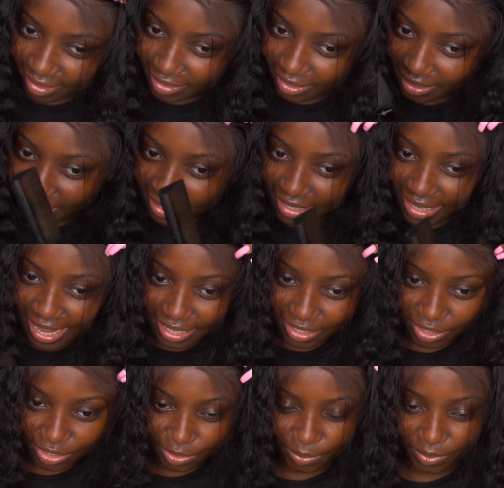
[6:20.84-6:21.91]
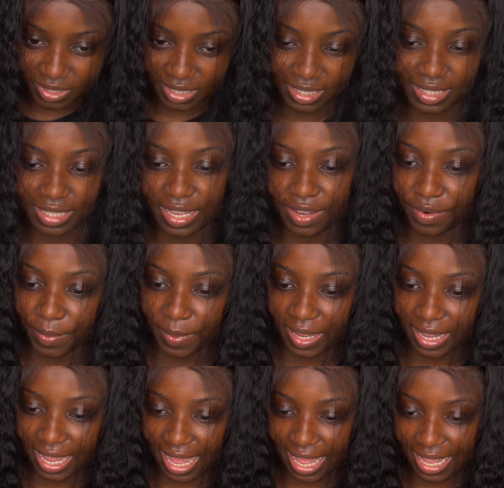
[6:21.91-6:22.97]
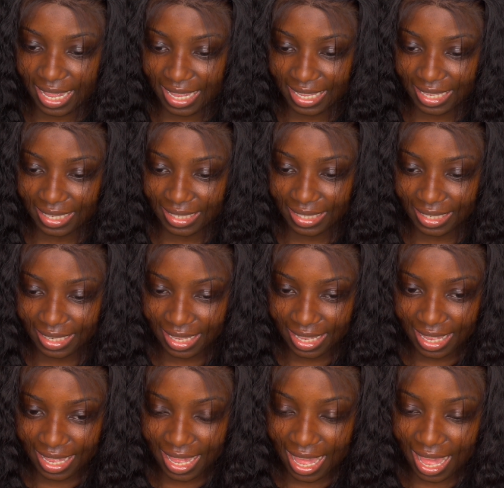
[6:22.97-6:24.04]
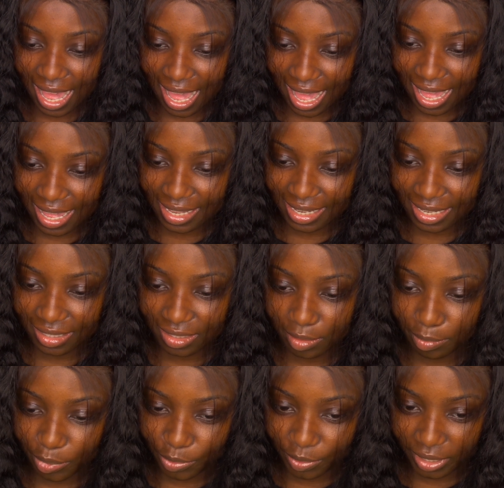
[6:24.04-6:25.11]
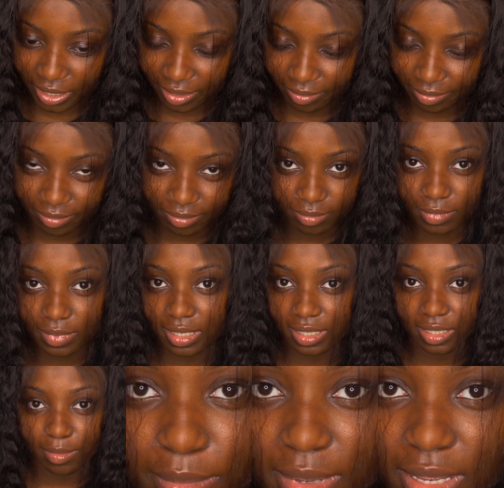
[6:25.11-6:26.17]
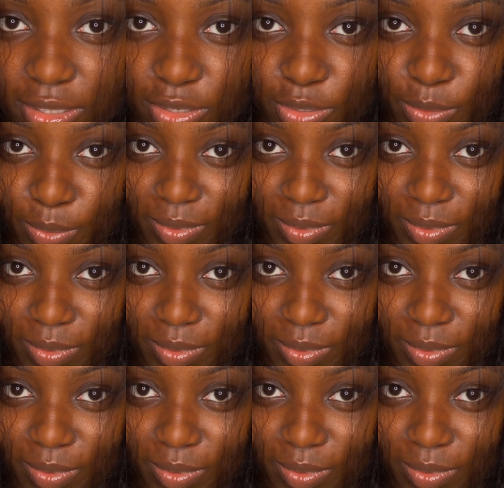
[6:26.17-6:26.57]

so the next juicy secret we got is I eat the booty. Listen, me too.